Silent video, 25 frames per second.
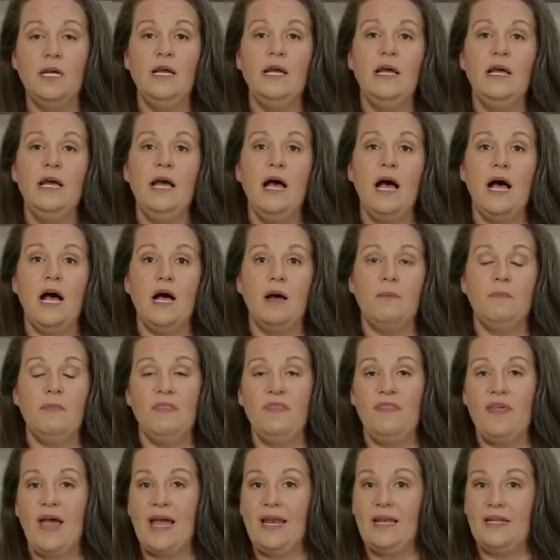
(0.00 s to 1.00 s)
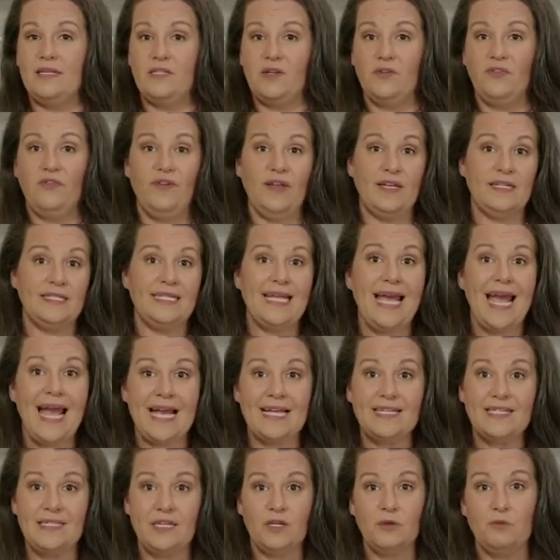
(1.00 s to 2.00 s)
That is a
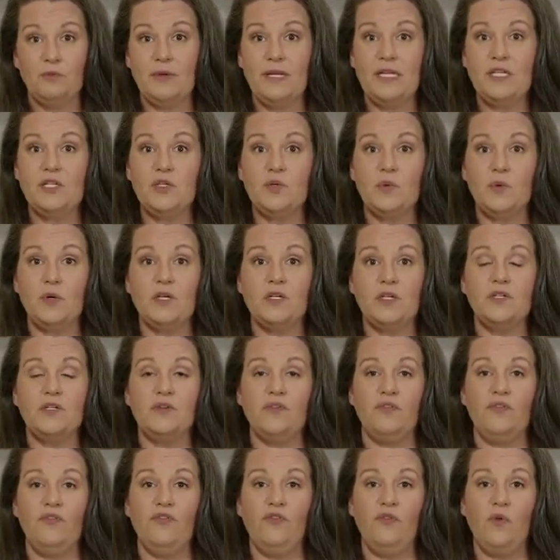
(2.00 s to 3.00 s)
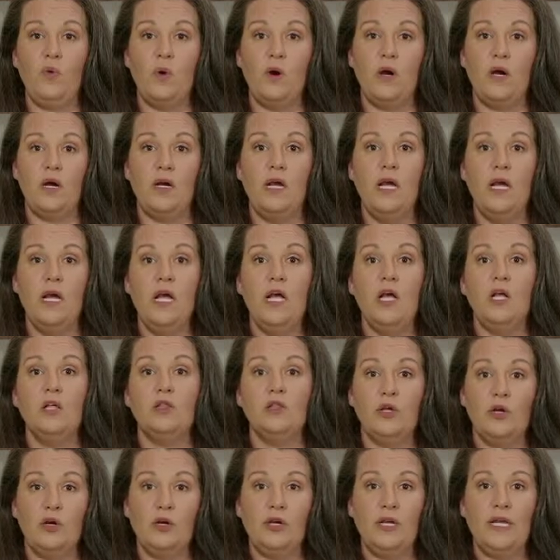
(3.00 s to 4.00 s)
fantastic resource for
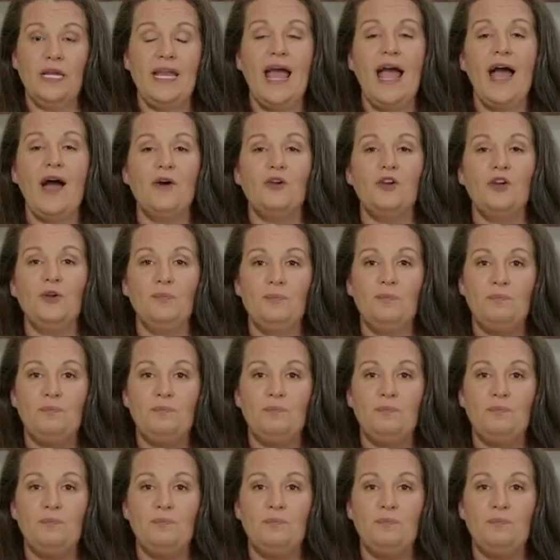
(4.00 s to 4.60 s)
learning how to